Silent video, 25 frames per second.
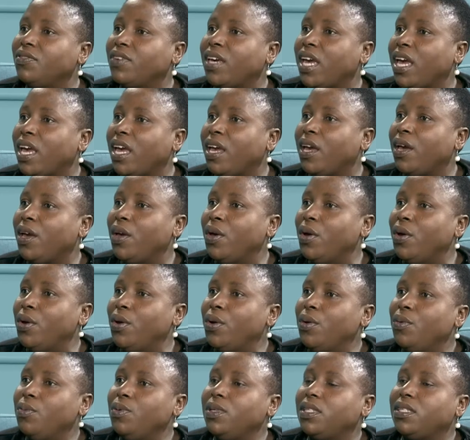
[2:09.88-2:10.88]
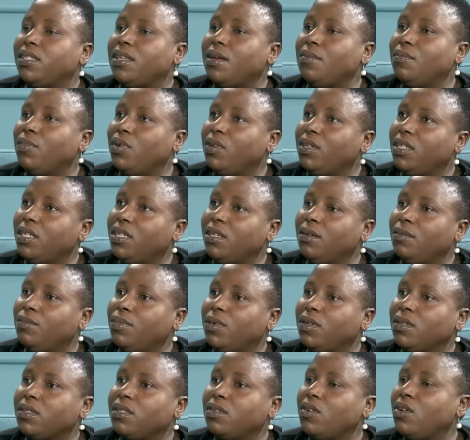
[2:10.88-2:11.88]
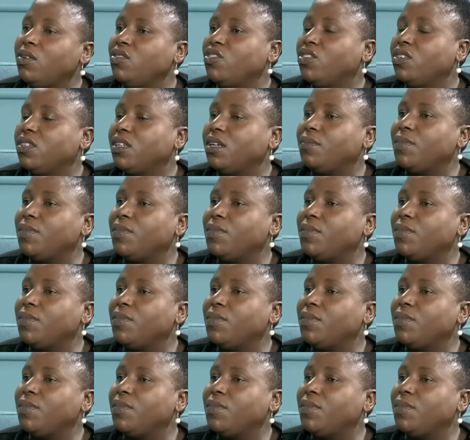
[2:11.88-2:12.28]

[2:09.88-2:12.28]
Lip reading: care with somebody, because all children